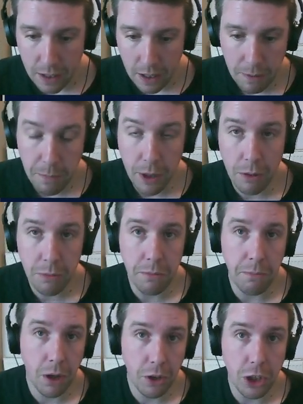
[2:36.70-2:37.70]

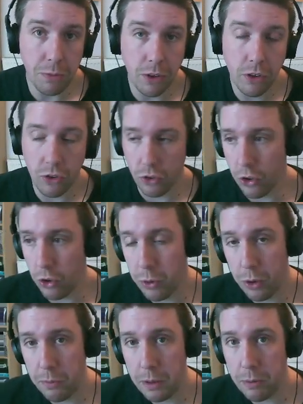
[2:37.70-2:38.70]
Permanent punishments, so
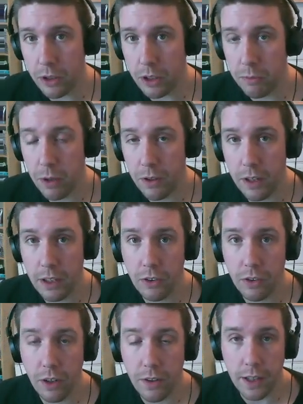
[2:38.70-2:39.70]
putting people
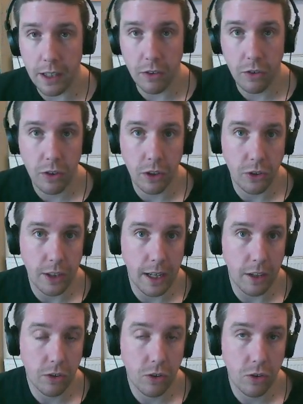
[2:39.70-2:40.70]
in things such
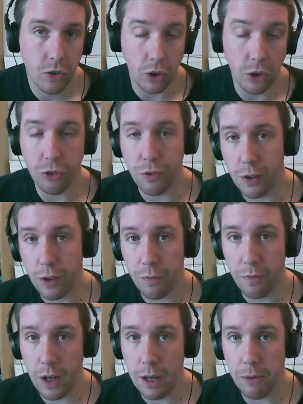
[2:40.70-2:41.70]
as solitary
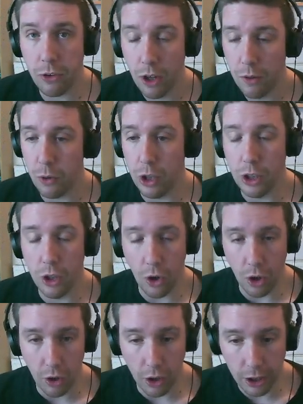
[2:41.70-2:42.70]
confinements for a lot
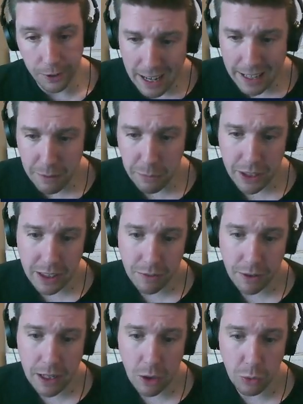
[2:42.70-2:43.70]
longer. And then we can
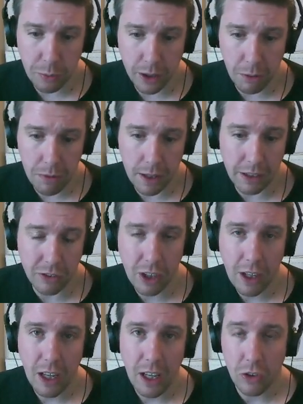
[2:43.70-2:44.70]
even open up things
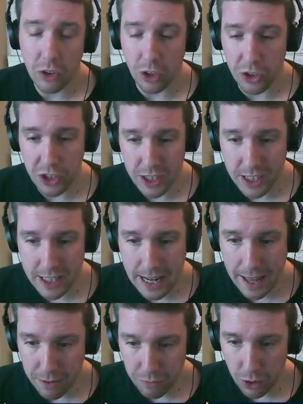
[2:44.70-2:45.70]
such as
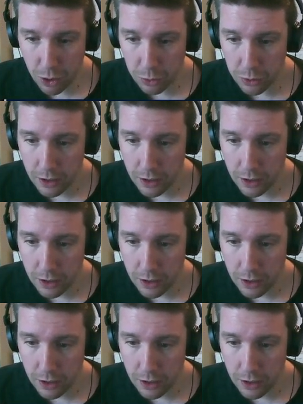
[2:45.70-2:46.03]
death row,